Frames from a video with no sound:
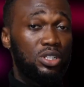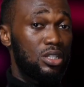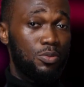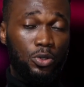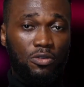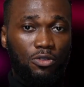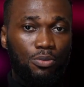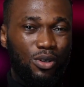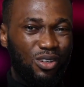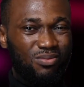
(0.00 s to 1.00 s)
which is beautiful,
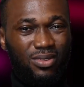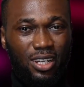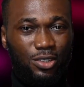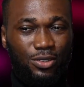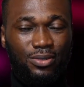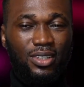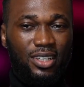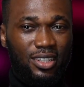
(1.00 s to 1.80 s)
but hello.